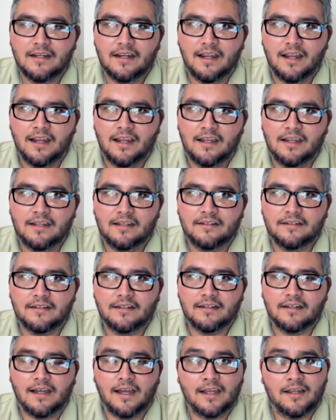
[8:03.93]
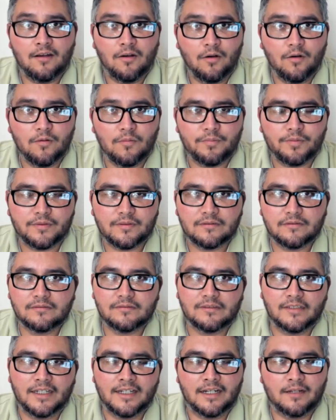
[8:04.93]
And I hope,
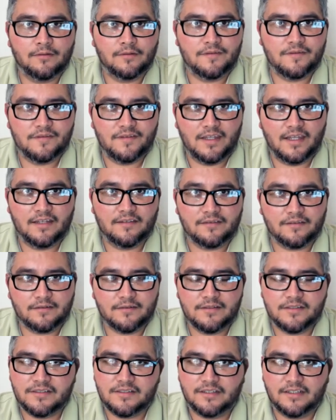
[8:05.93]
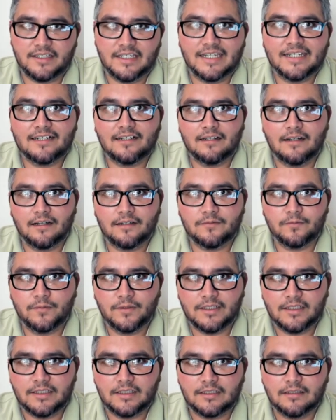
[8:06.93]
and I would say as a Christian, again, God
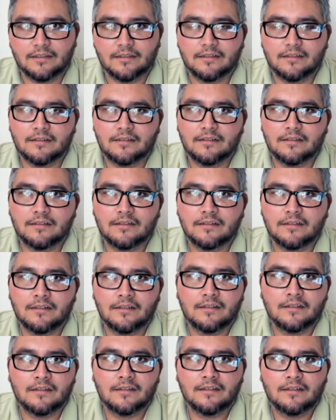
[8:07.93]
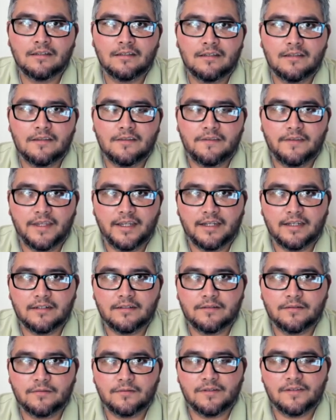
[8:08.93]
willing, they can
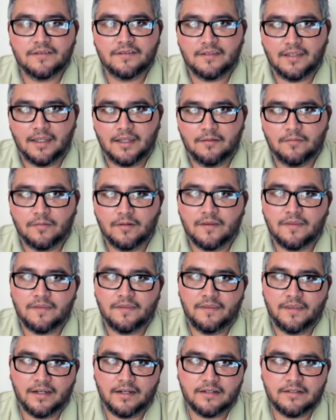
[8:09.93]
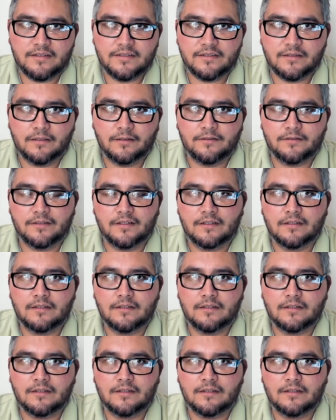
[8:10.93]
do the same with their children.